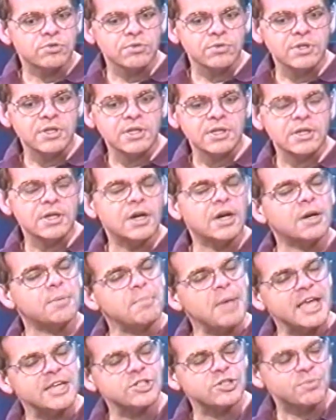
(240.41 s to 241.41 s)
through the
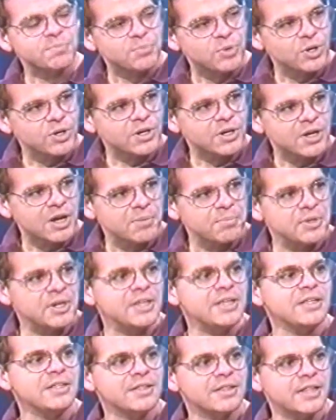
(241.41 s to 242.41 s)
Master Book
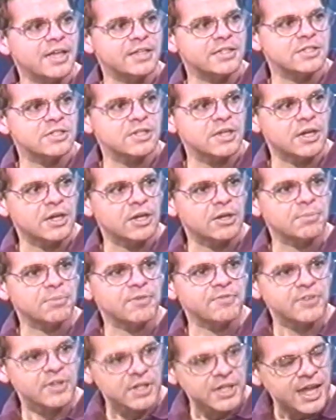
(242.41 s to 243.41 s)
Company that's
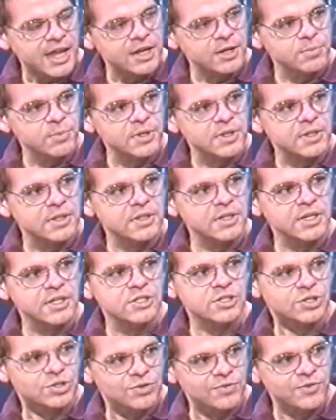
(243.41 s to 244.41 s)
affiliated with the
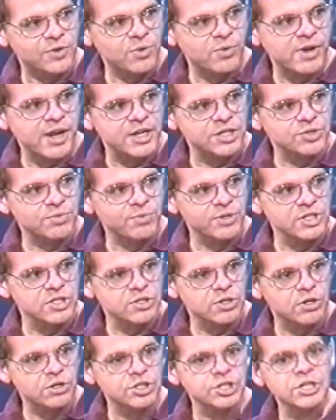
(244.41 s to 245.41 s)
Institute for Creation
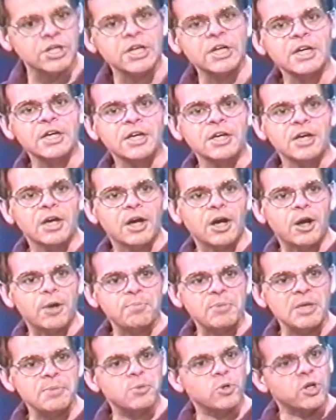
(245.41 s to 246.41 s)
Research.
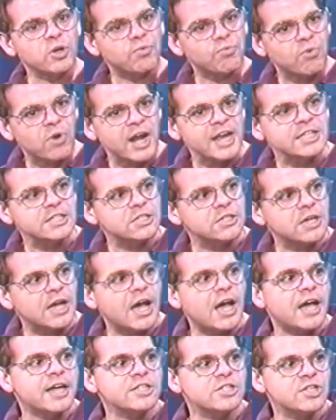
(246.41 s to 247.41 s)
People can write to
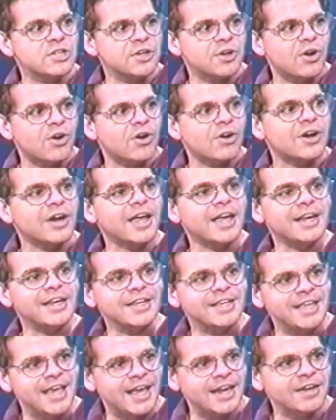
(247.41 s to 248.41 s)
ICR
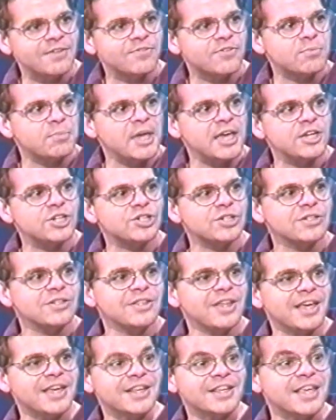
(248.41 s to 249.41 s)
and get
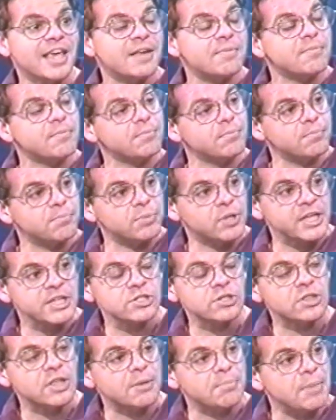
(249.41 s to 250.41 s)
information. They can get
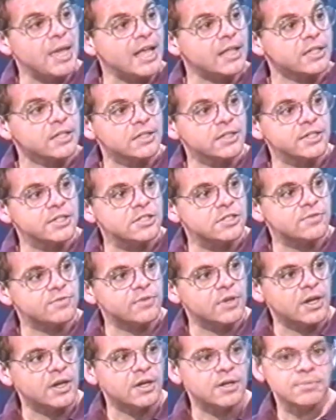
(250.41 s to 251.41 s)
placed on their mailing list.
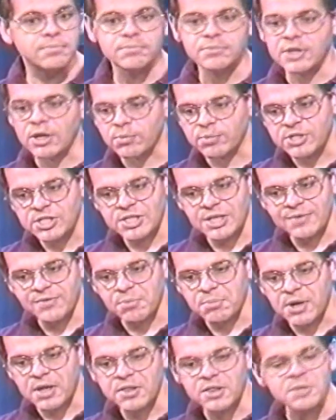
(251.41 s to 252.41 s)
They'll
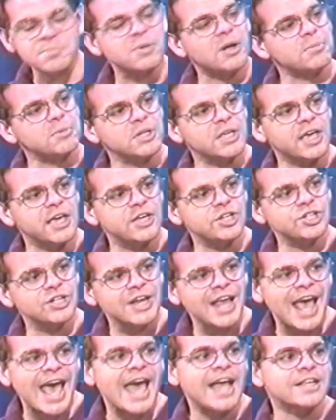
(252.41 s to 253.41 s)
receive a monthly
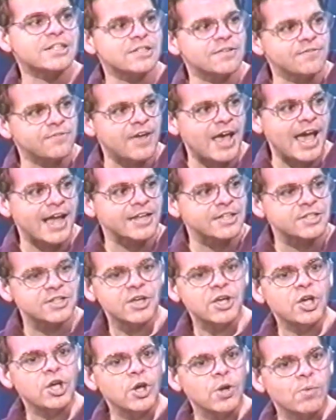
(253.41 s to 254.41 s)
publication, Acts and Facts,
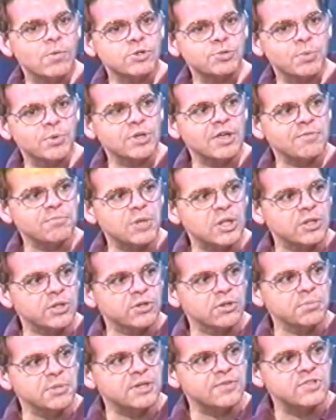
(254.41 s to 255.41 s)
which will give them a
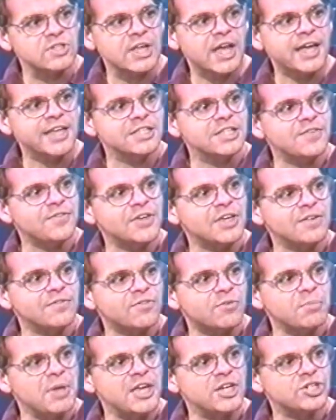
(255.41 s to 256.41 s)
little bit of scientific
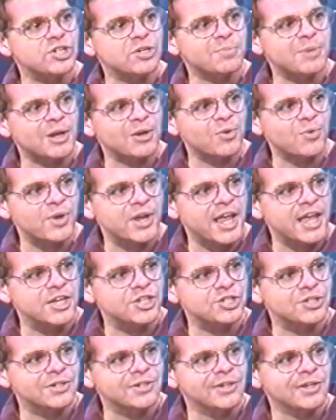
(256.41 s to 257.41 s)
information about
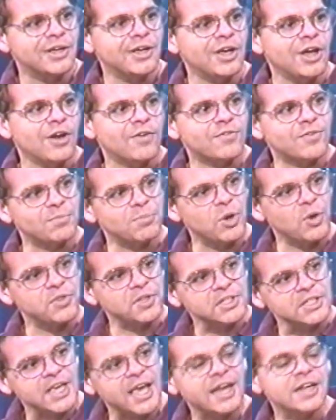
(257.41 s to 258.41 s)
creation from
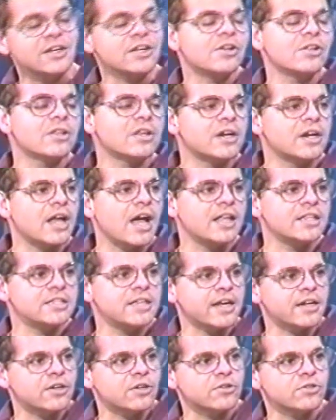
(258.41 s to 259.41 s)
both a technical and a
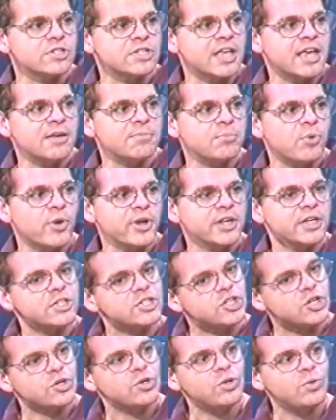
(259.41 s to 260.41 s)
non-technical standpoint. And
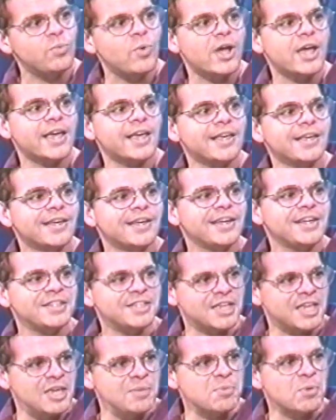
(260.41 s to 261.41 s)
it's a good way
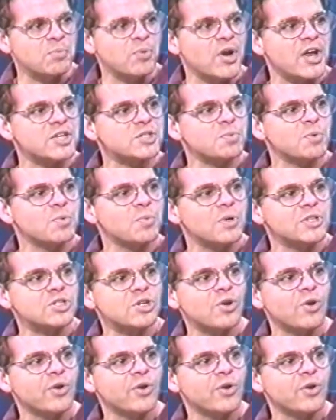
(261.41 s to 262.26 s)
to keep abreast with what's